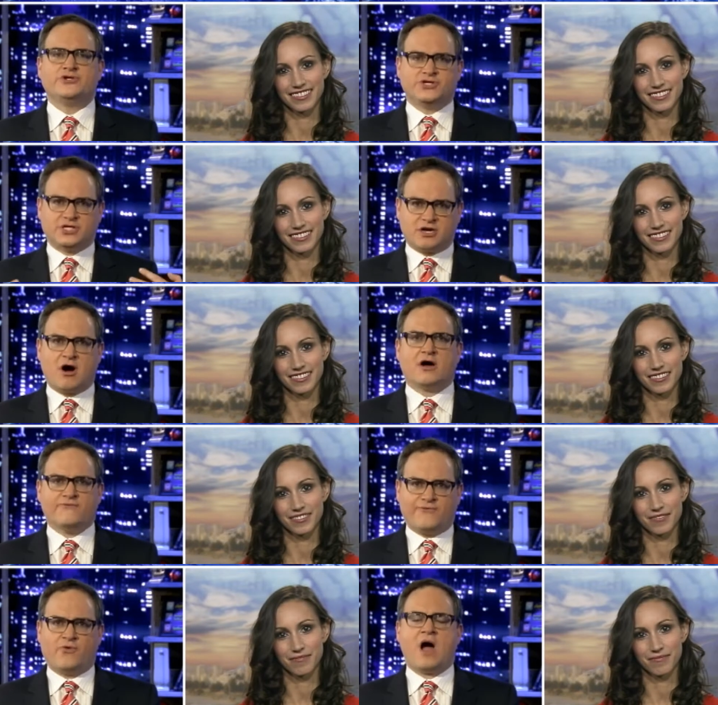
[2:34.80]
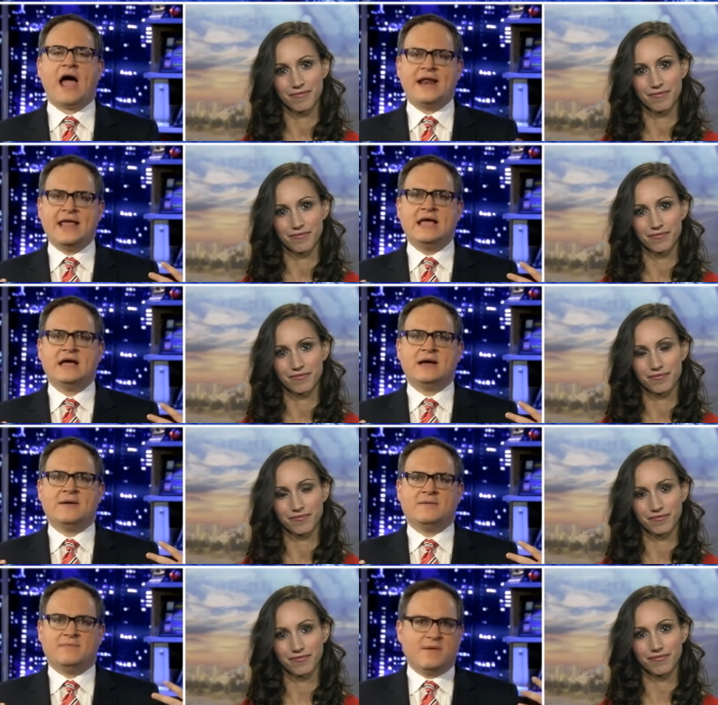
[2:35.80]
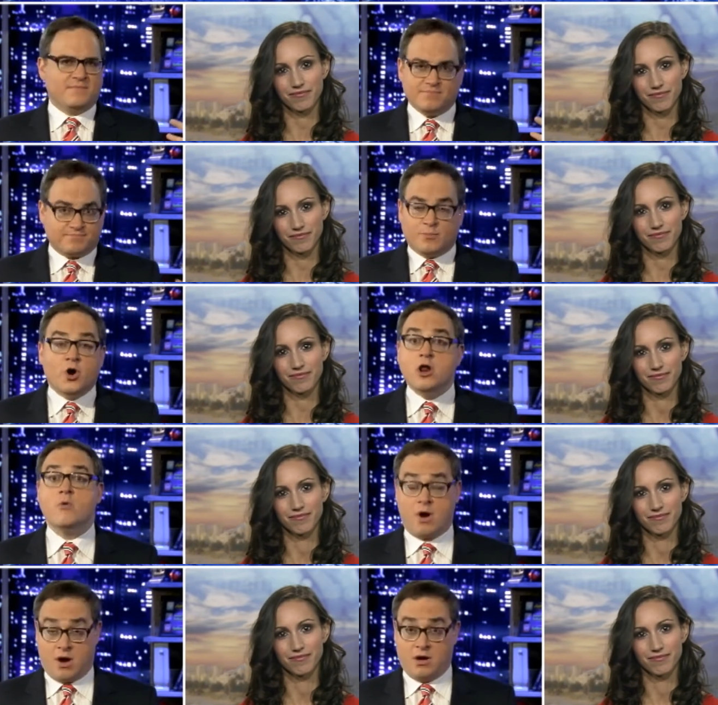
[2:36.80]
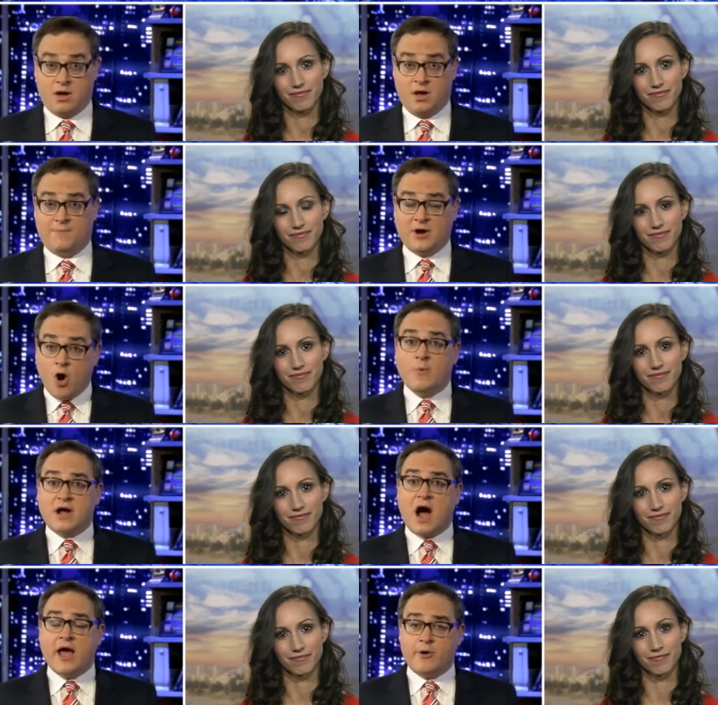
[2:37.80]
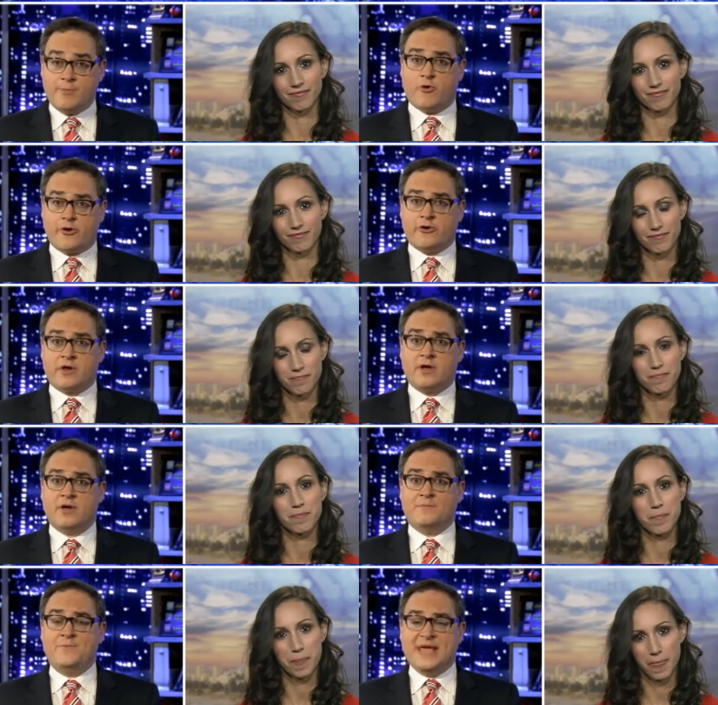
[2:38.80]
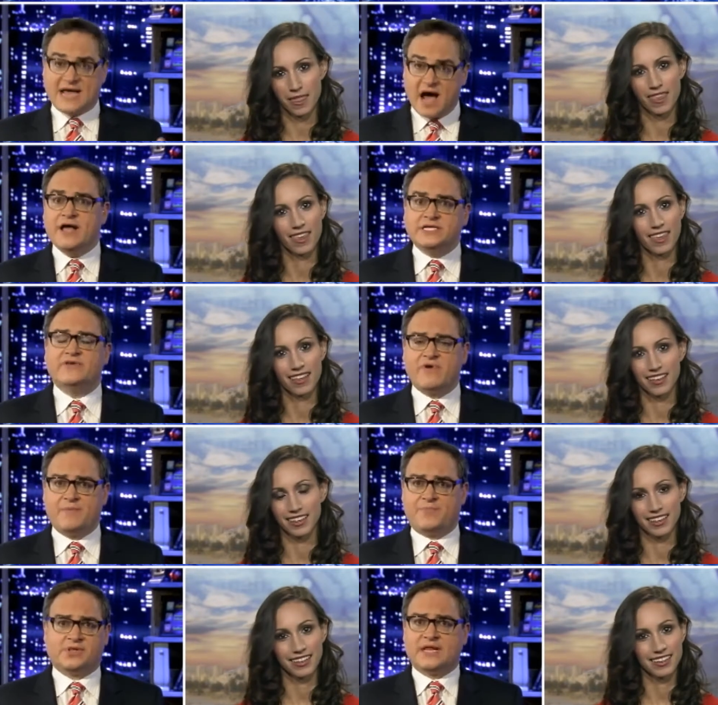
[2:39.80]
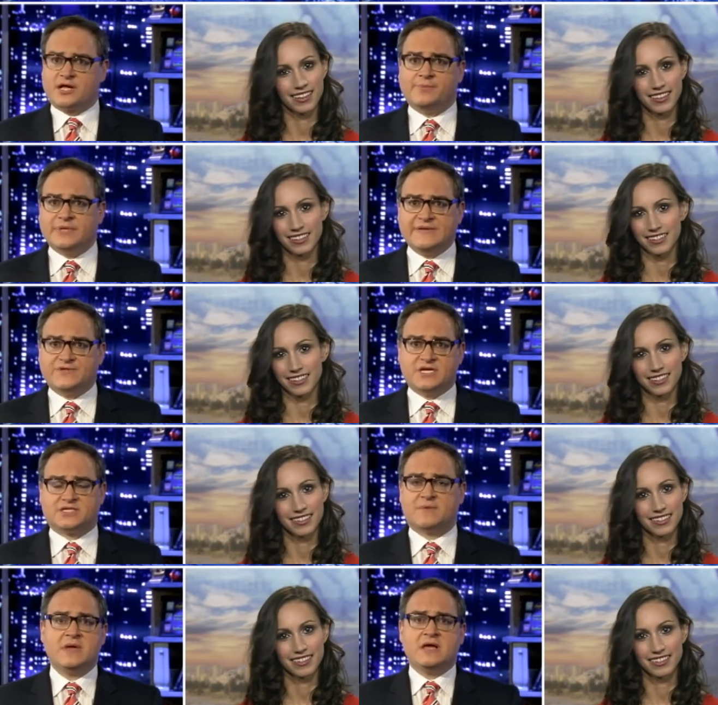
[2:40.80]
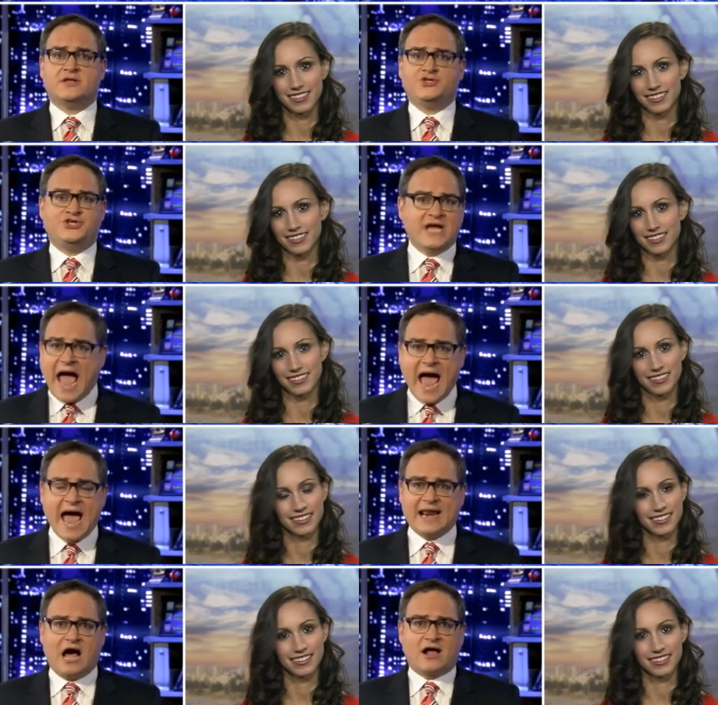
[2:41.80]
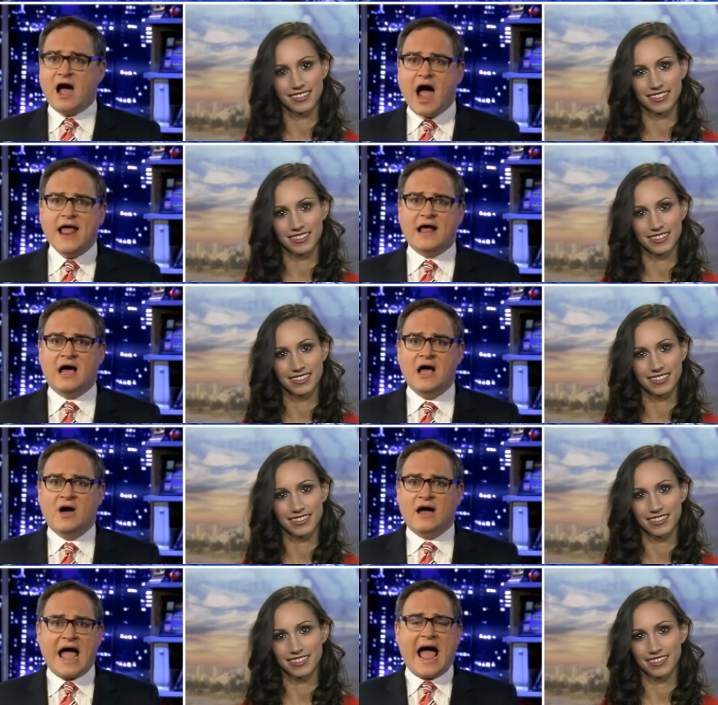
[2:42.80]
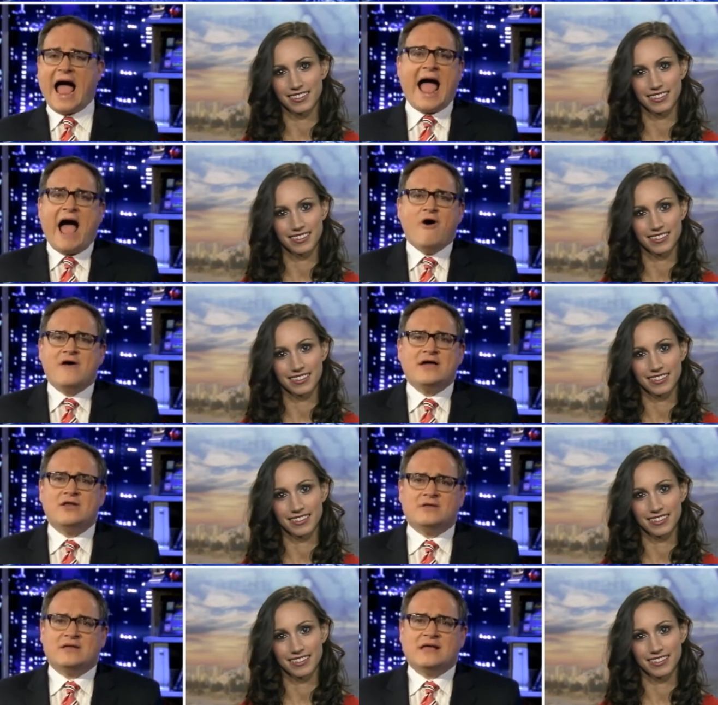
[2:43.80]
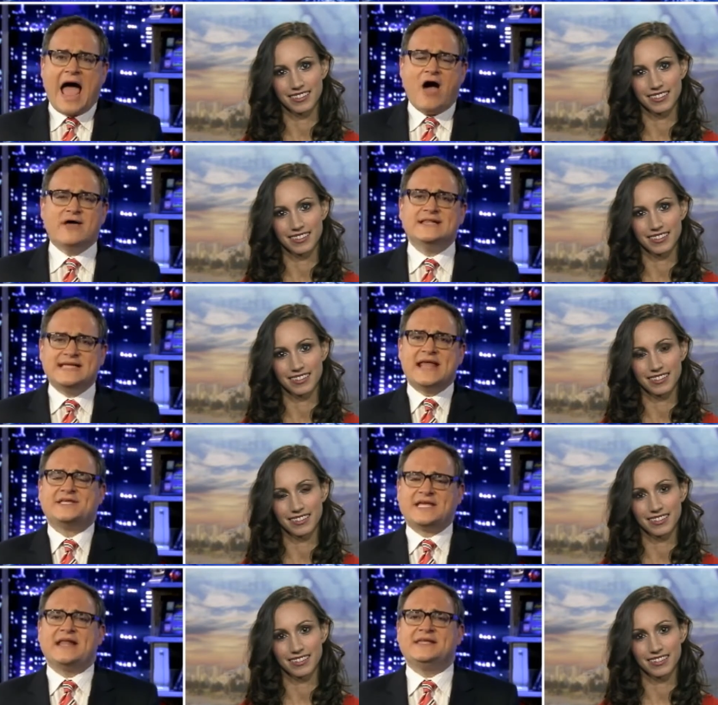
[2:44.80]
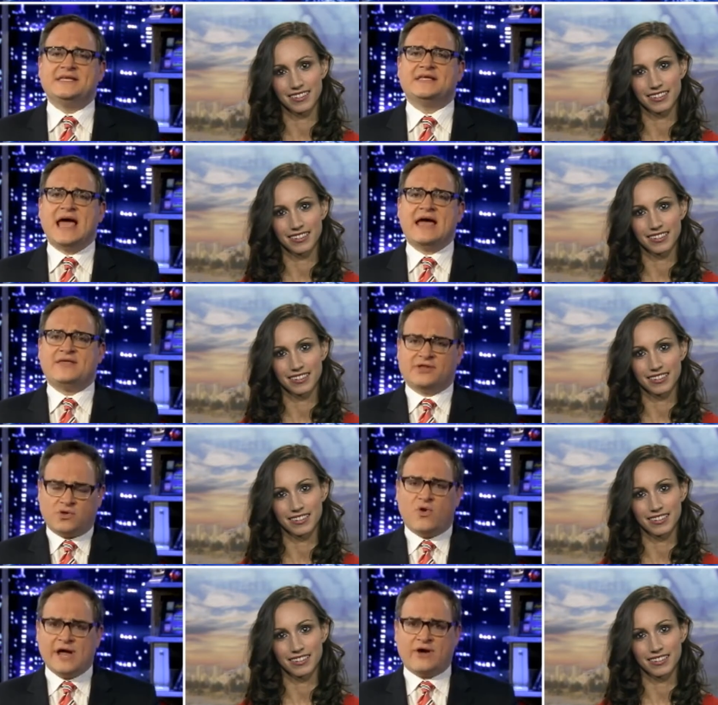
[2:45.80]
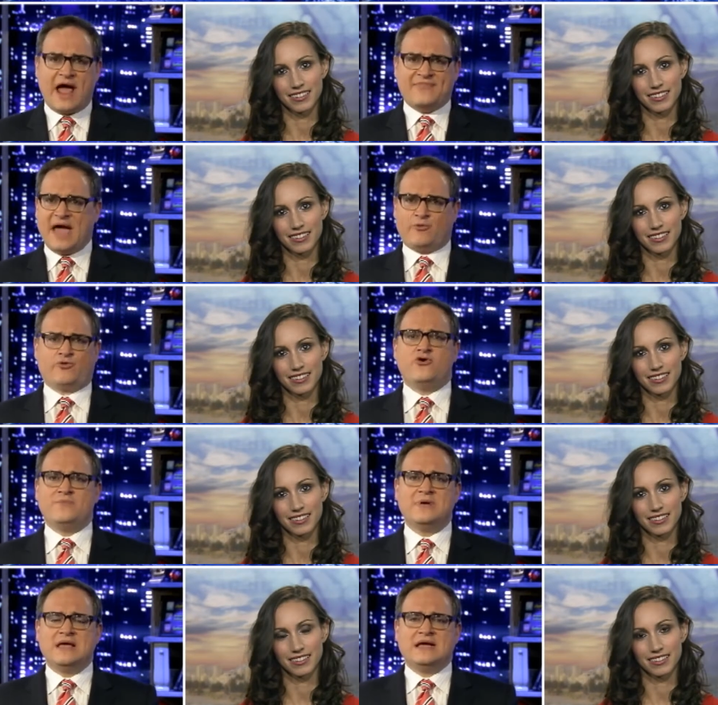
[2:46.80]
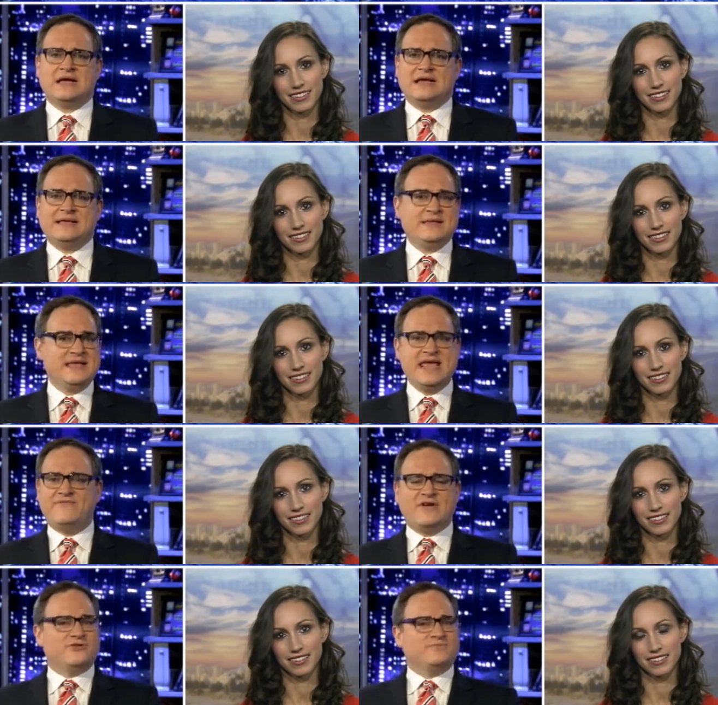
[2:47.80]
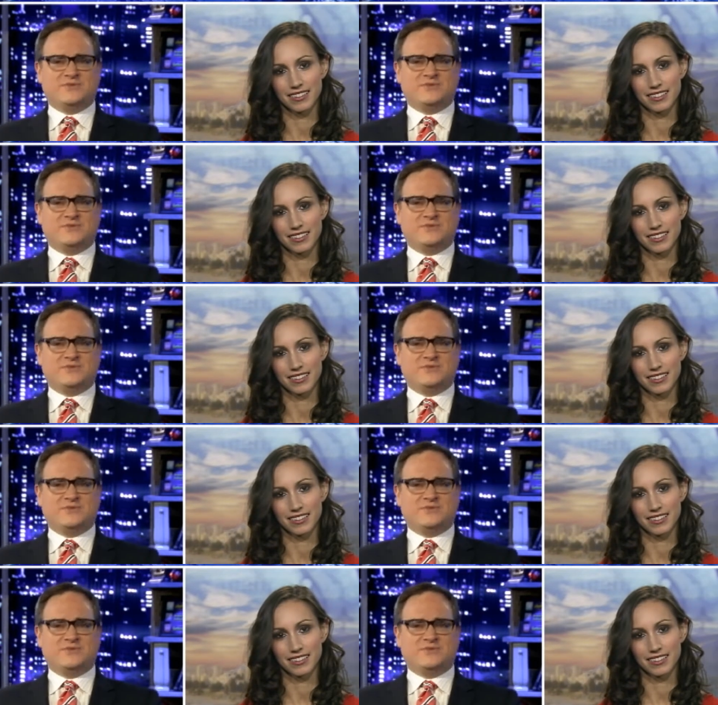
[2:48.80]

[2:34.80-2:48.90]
Speaker 1: just a garden variety murderer. But Omar Khadr murdered because of a political belief system, jihad, Al Qaeda. How can how can Dennis Edney, eh, the lawyer, and that room even